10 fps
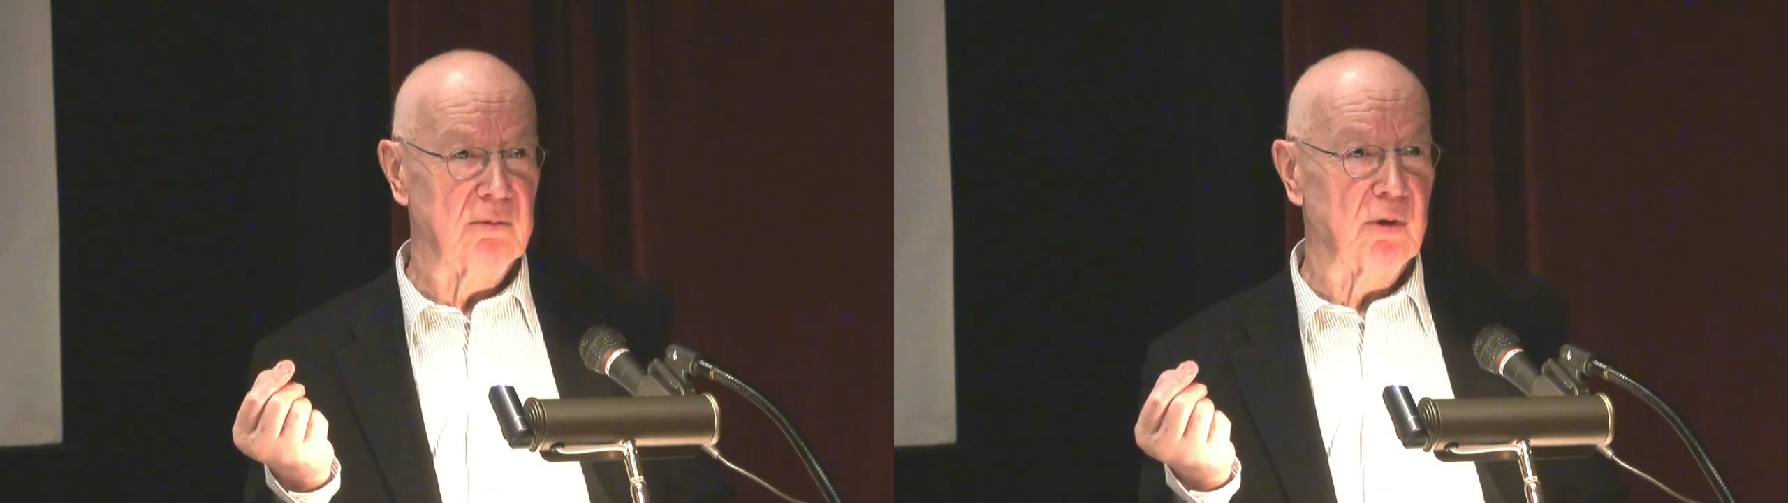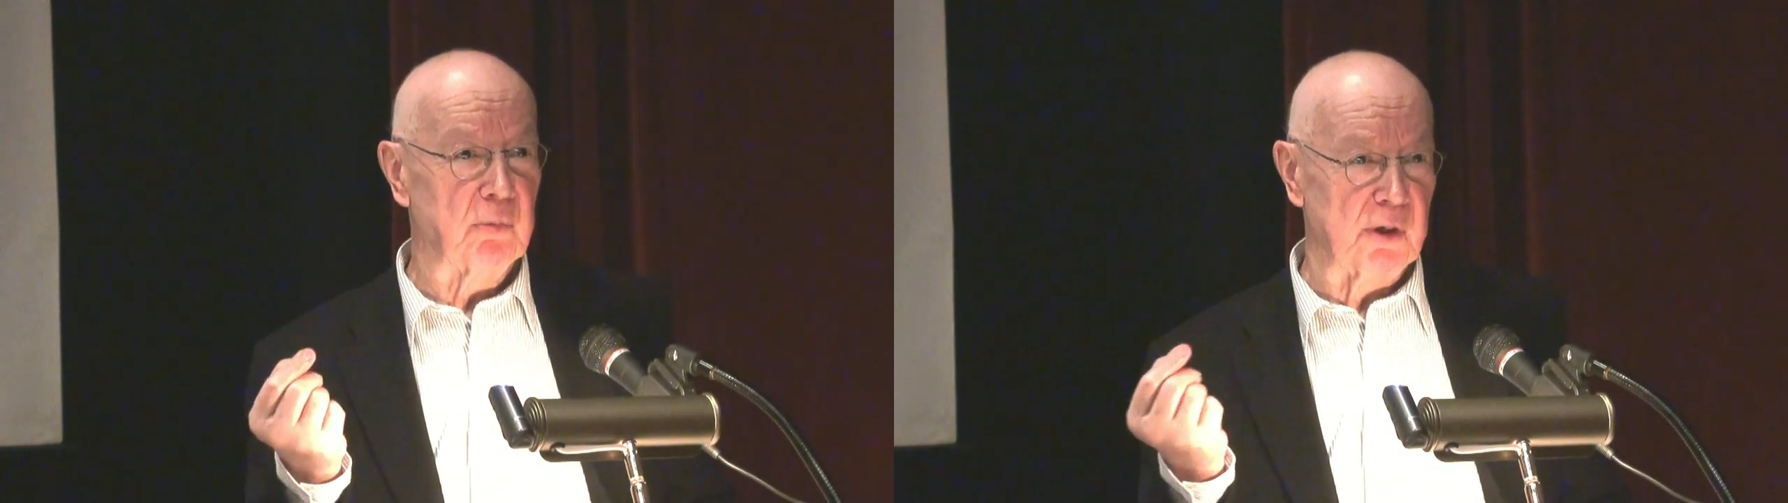
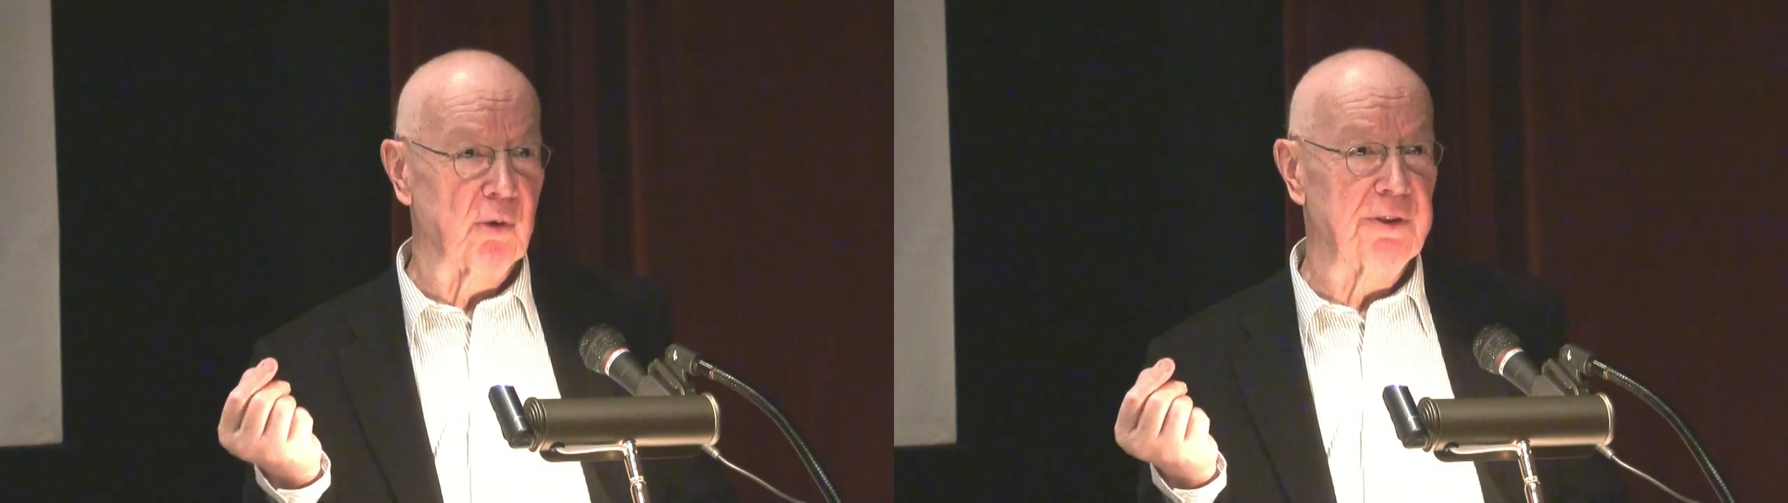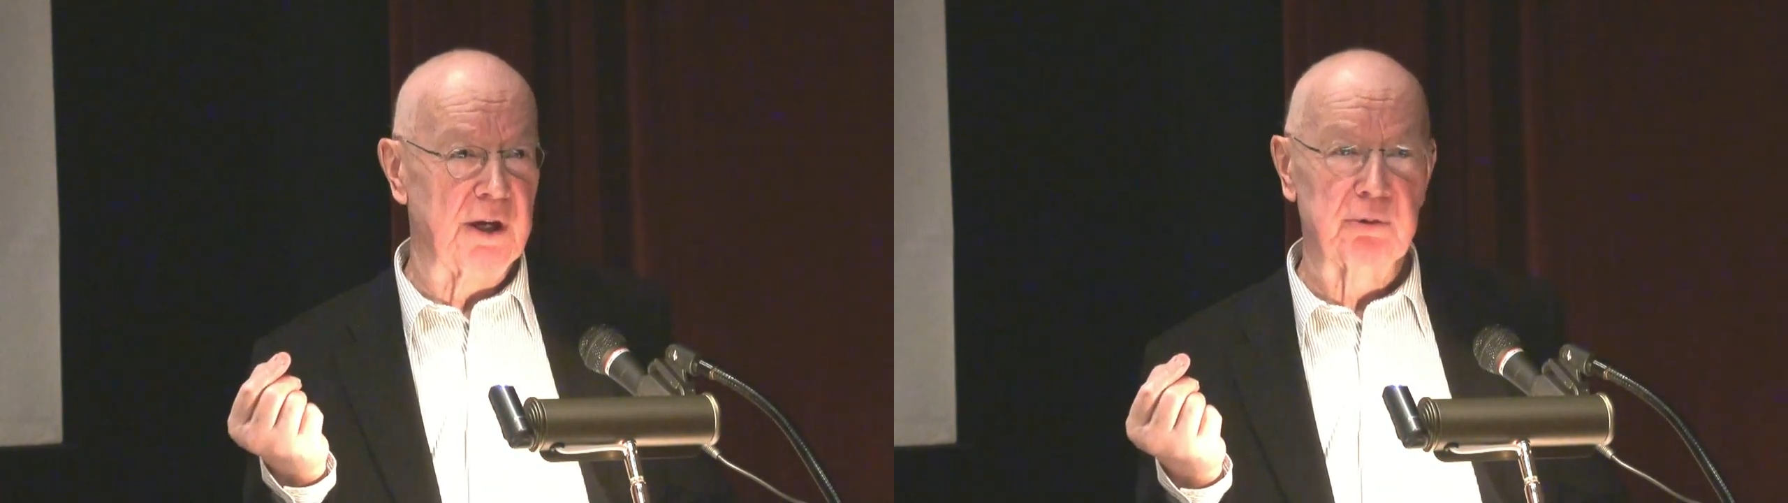Well, we
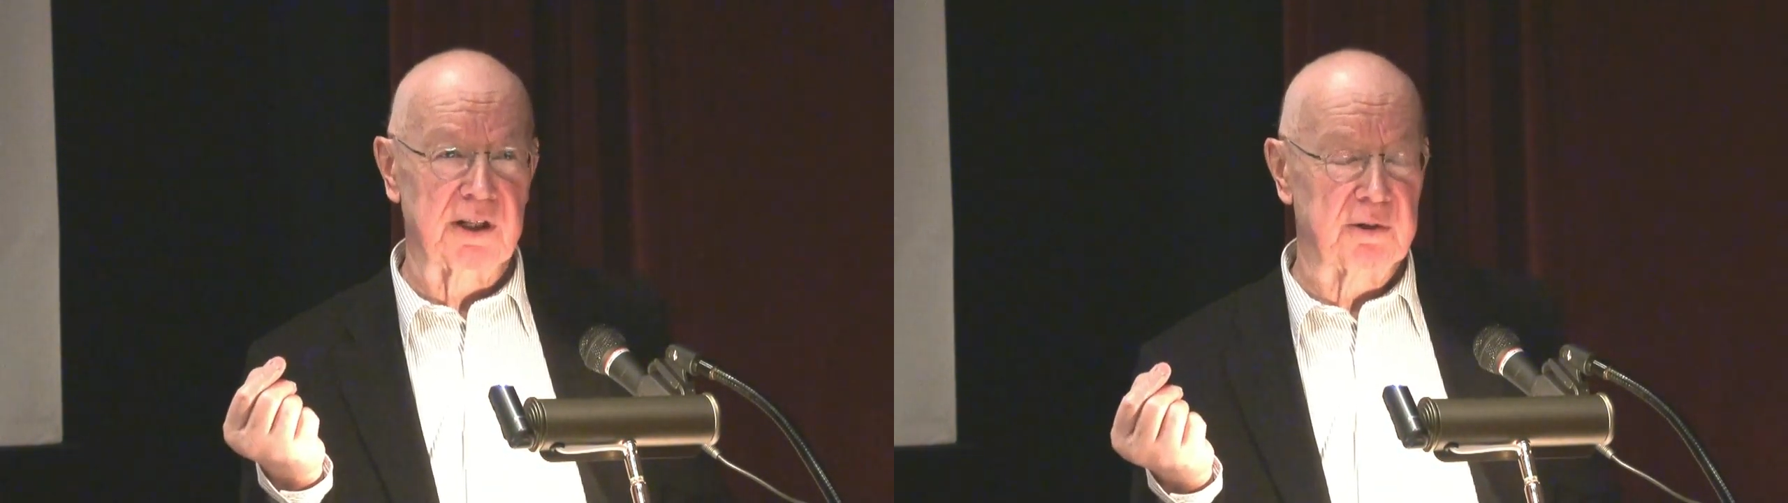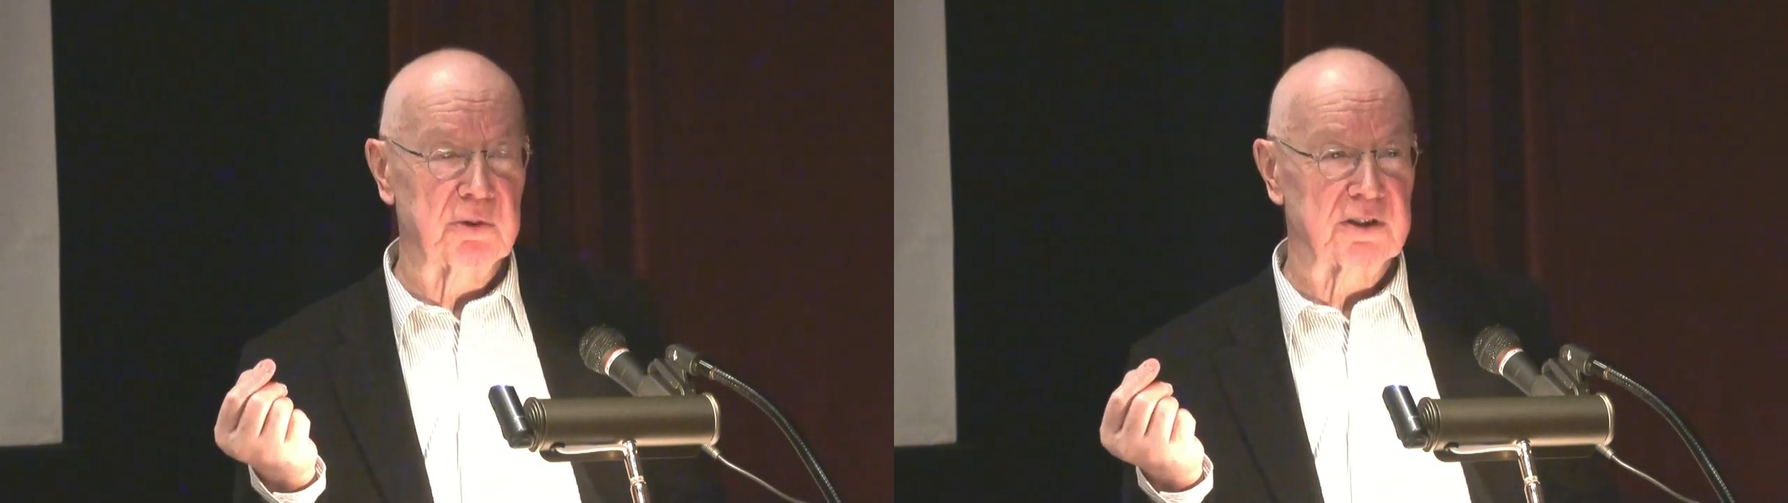all know
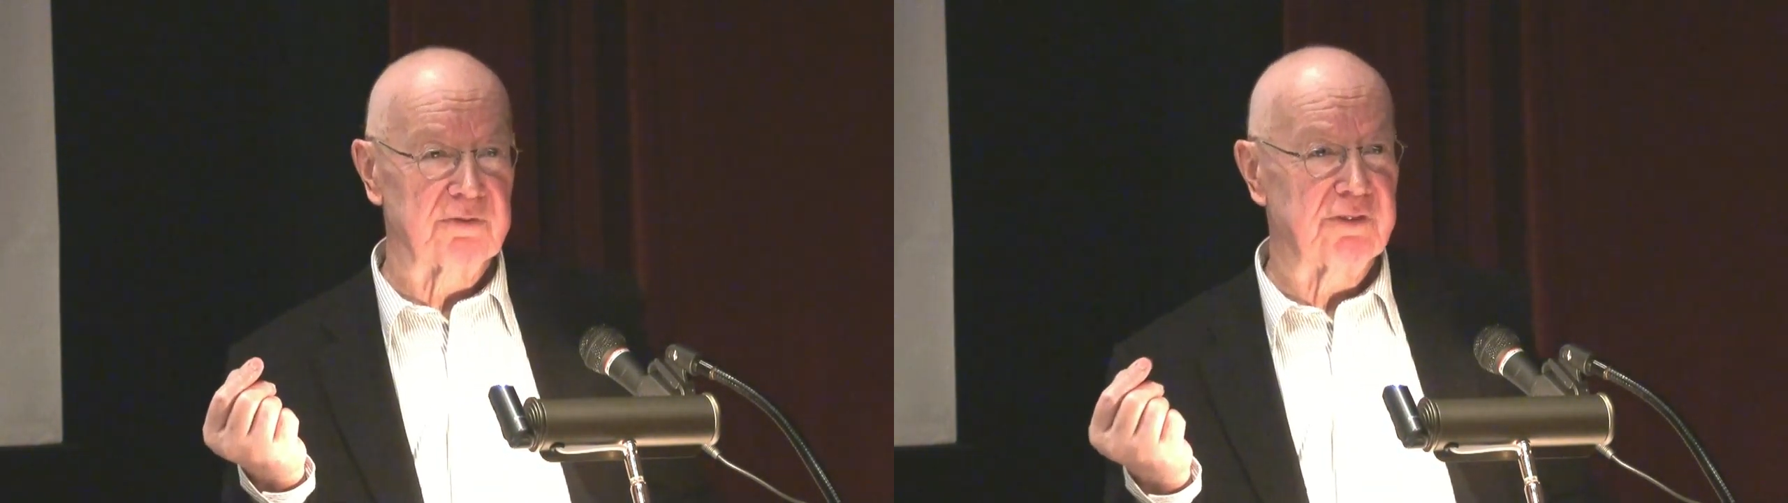that he was a